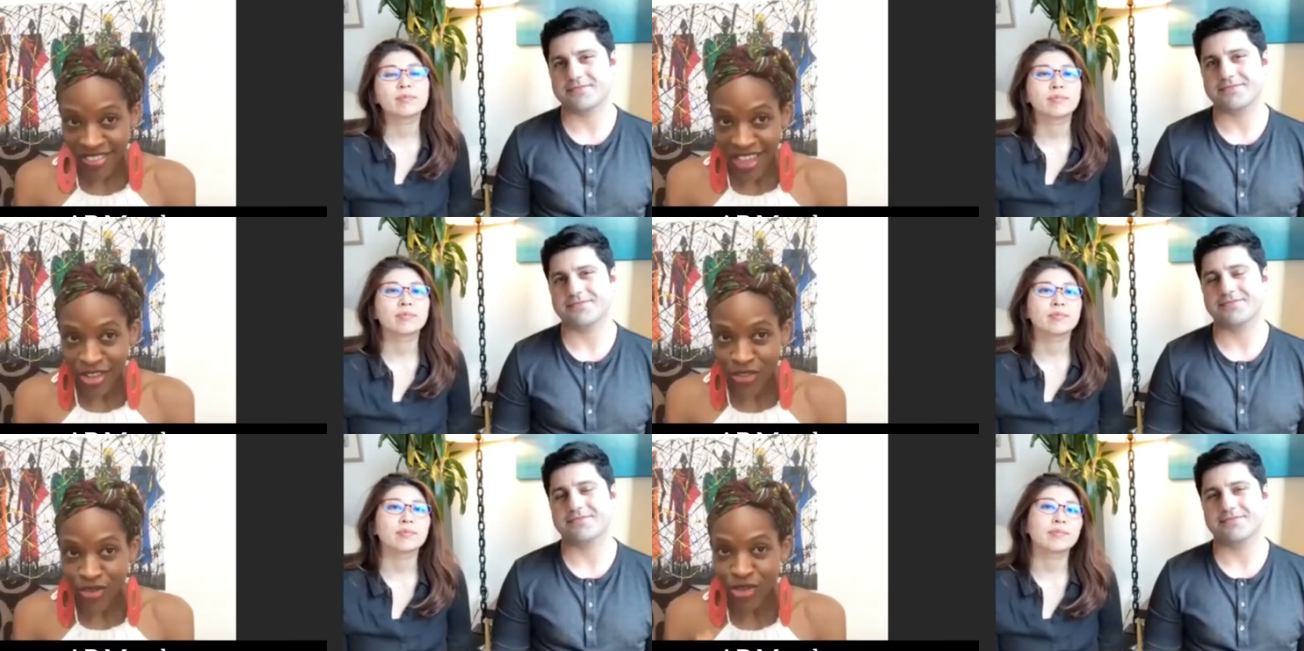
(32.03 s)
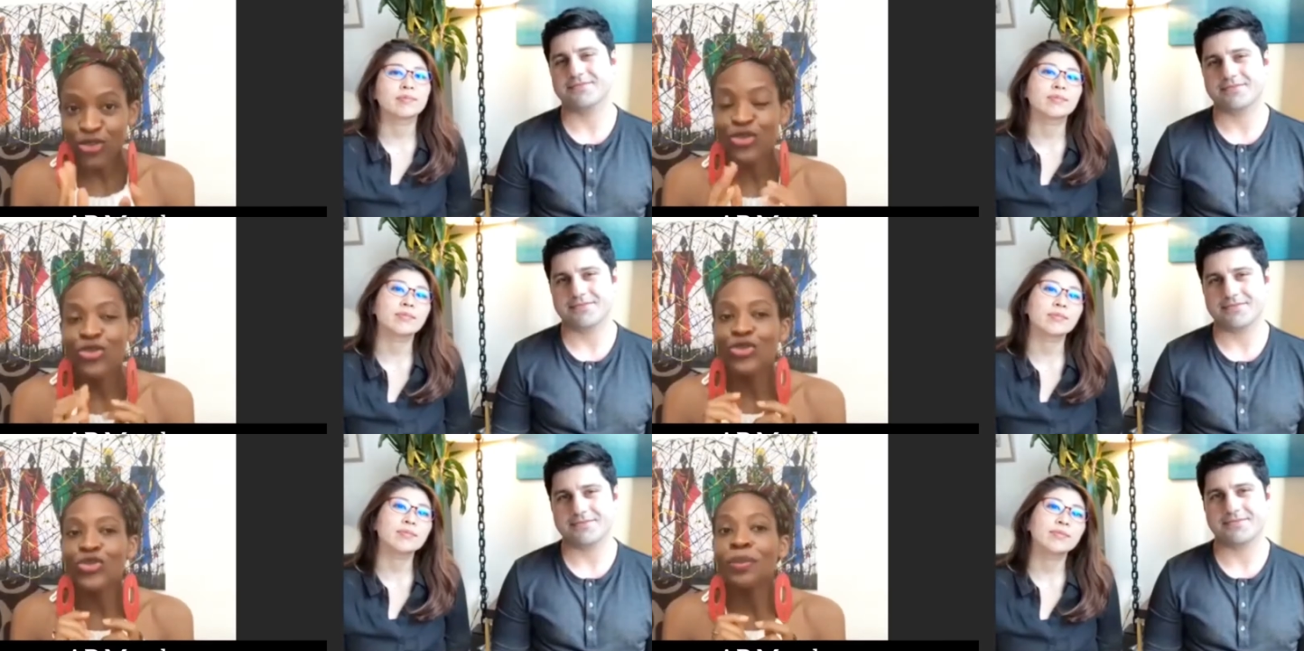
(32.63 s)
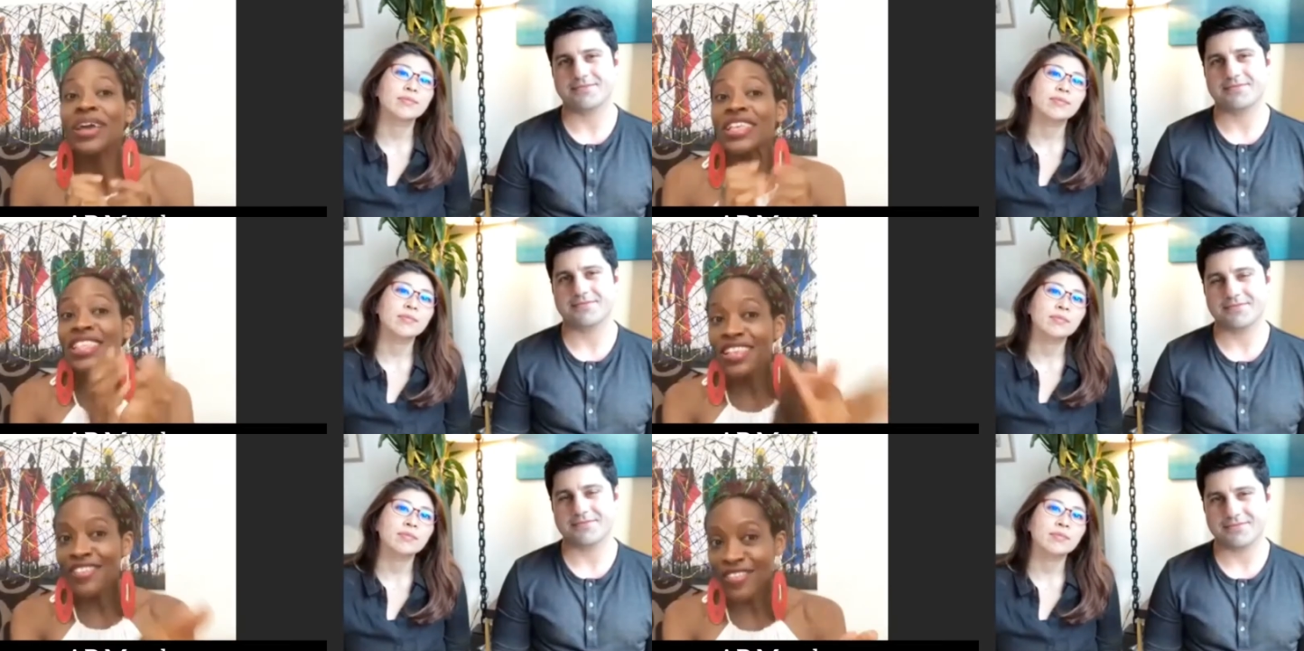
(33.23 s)
Speaker 1: I need to introduce you to my
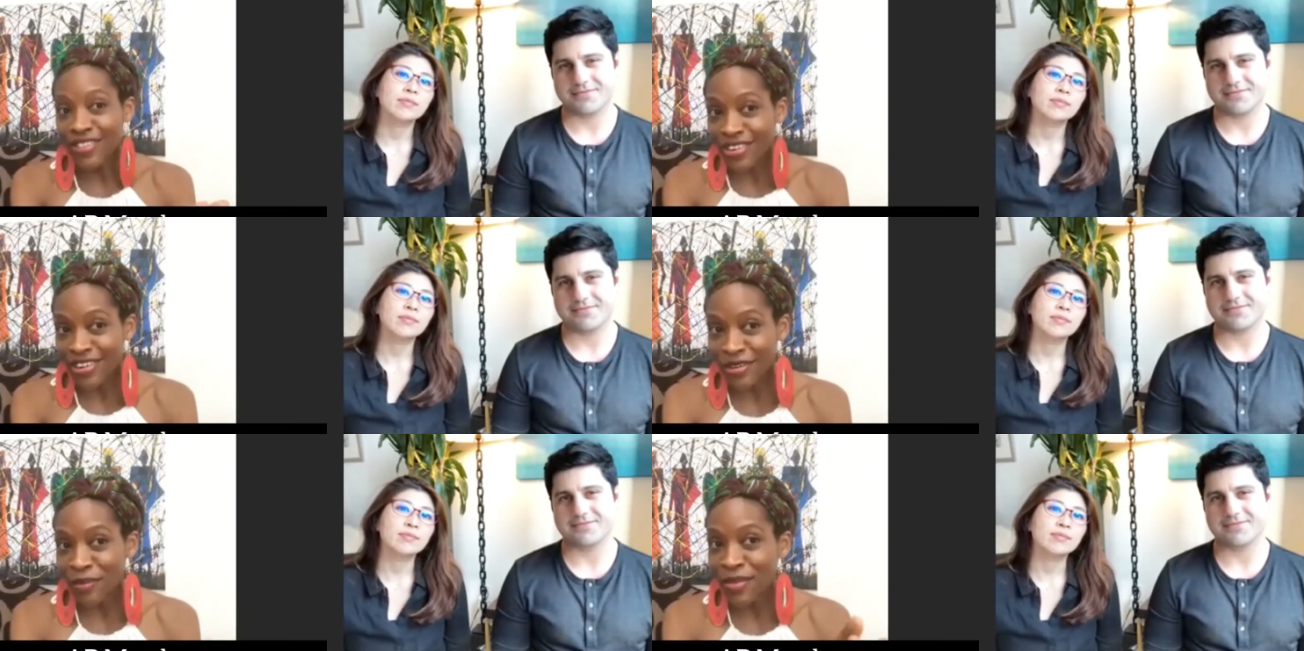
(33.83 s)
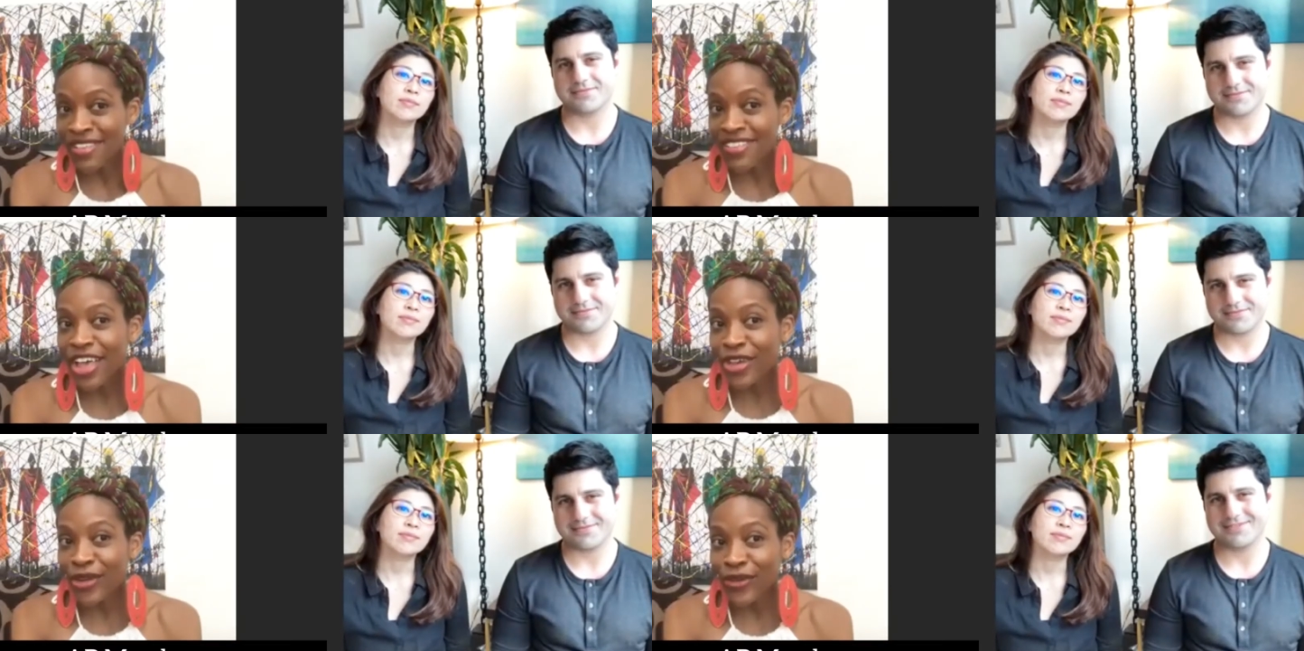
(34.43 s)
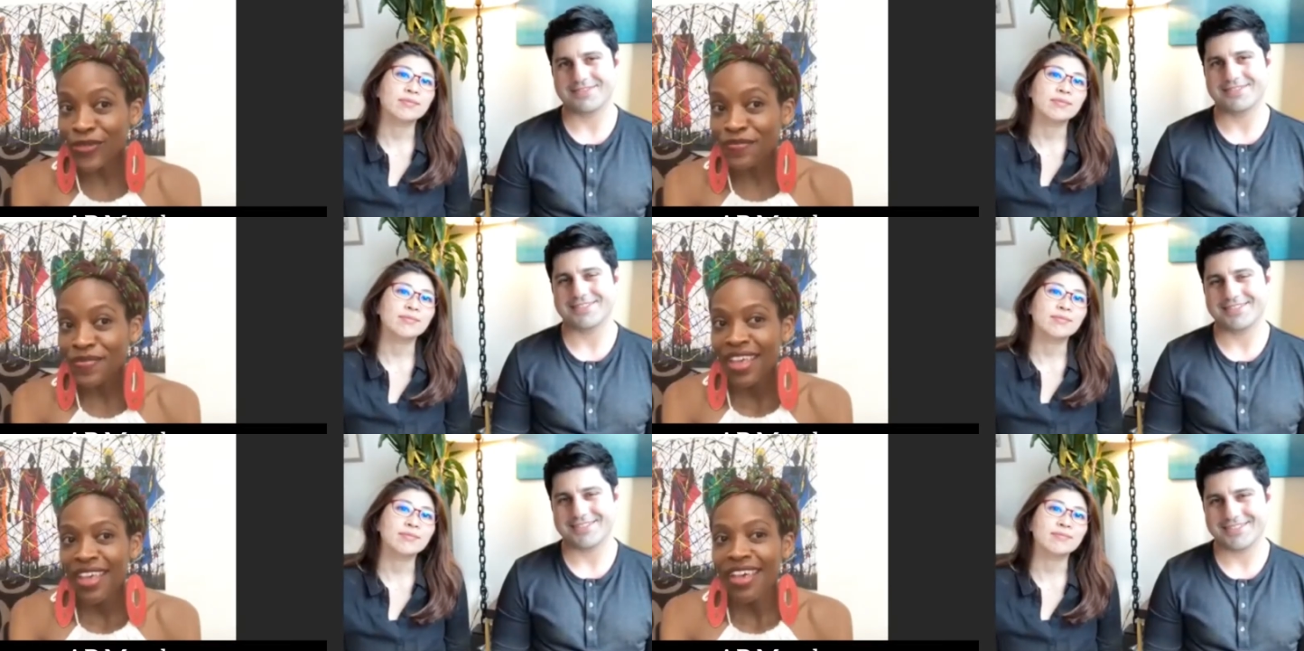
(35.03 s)
sister, Masayo.
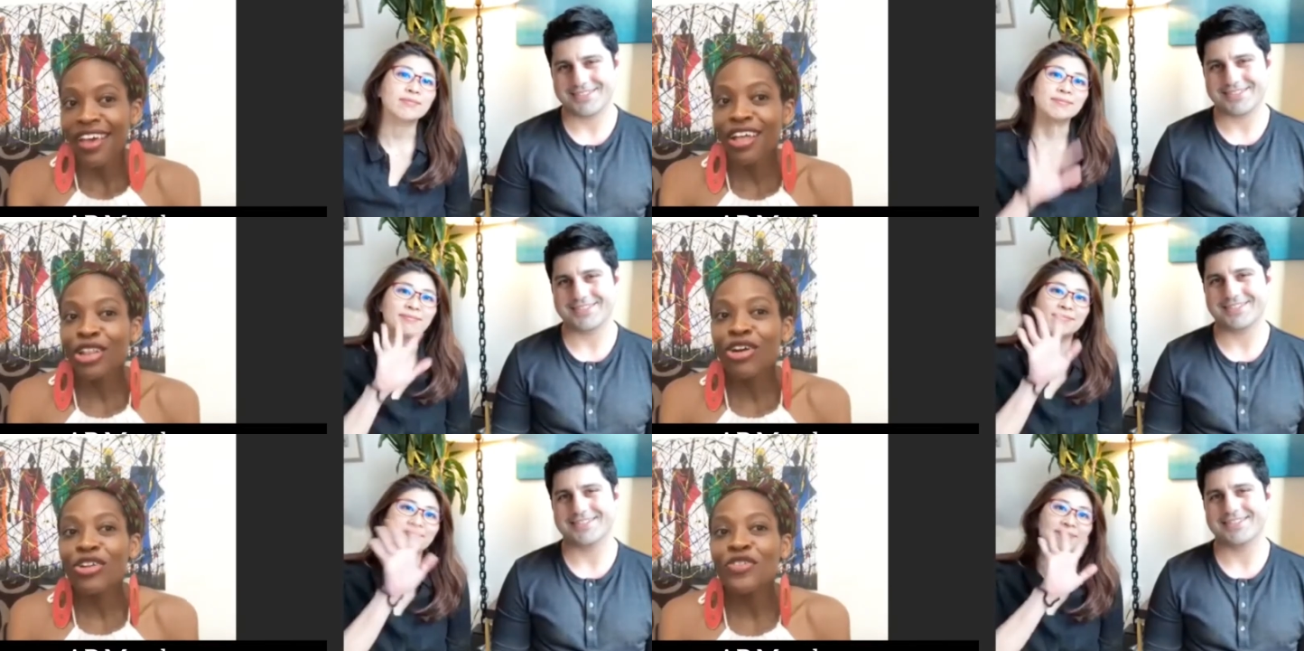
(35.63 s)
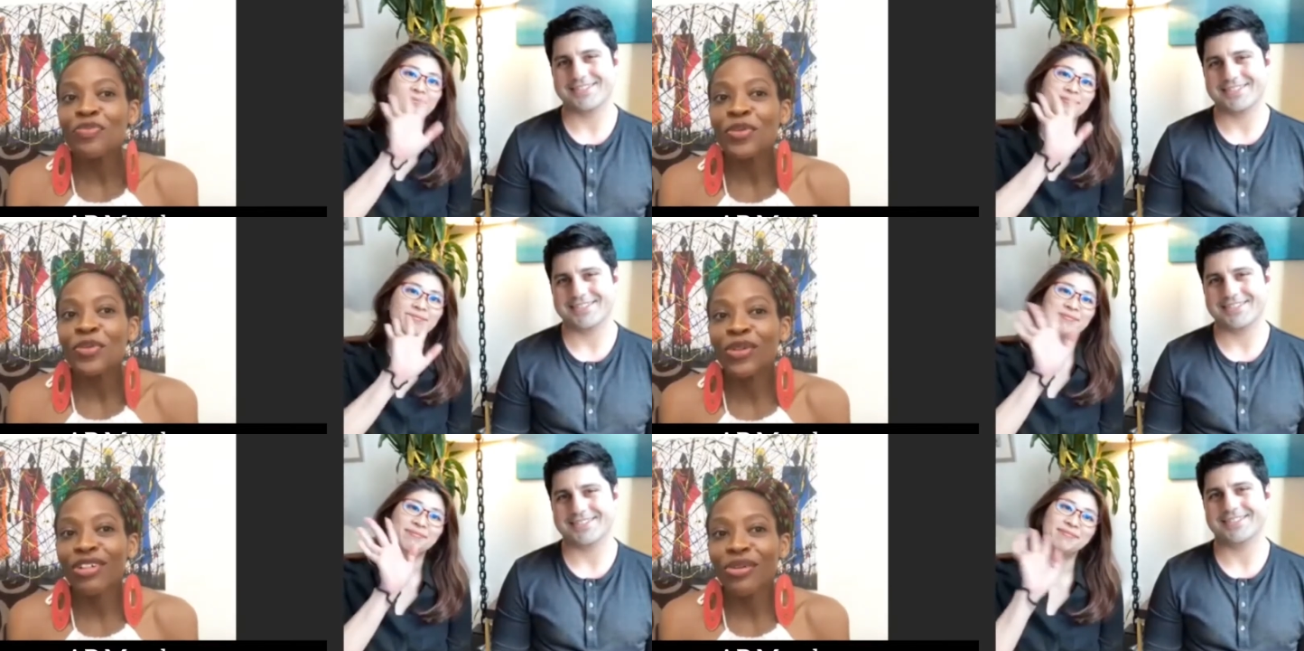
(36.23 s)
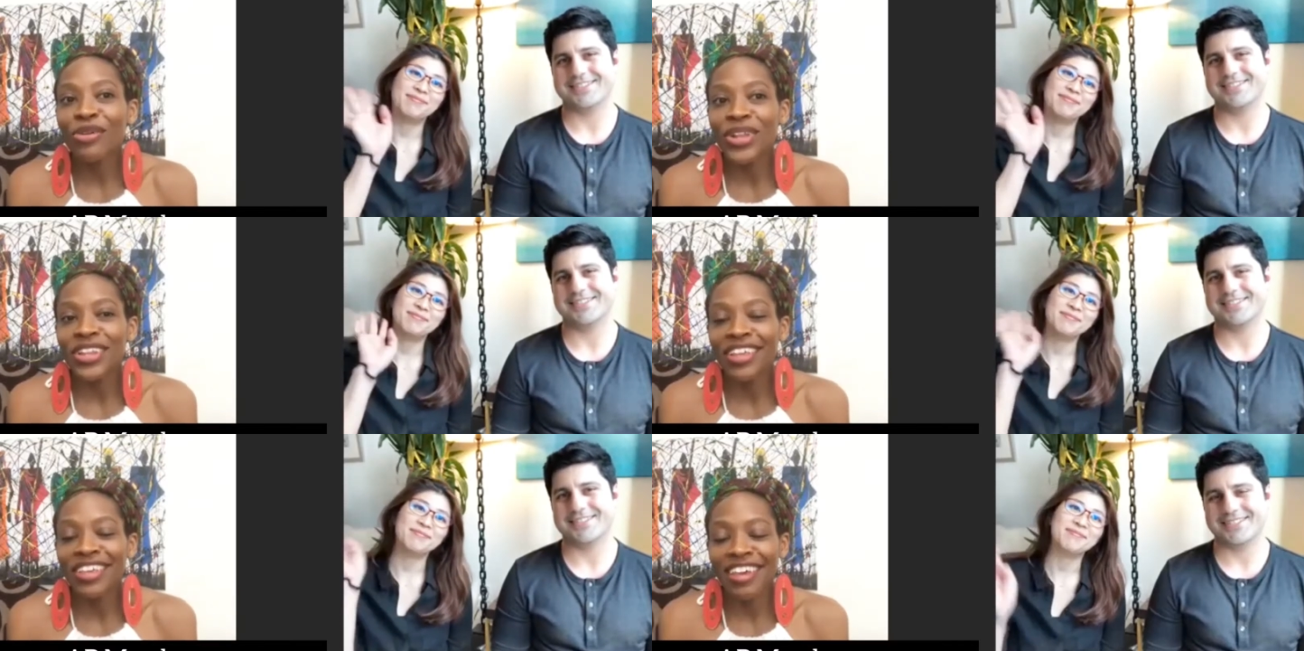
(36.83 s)
A lot of people, when
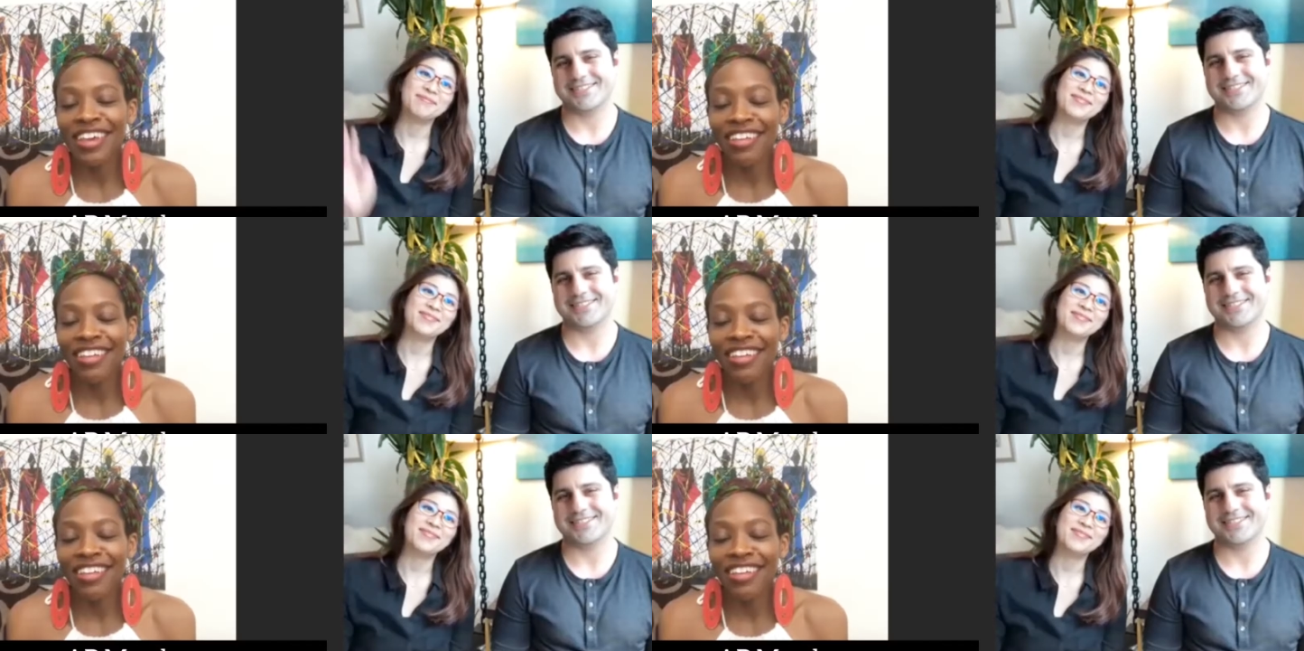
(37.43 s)
they hear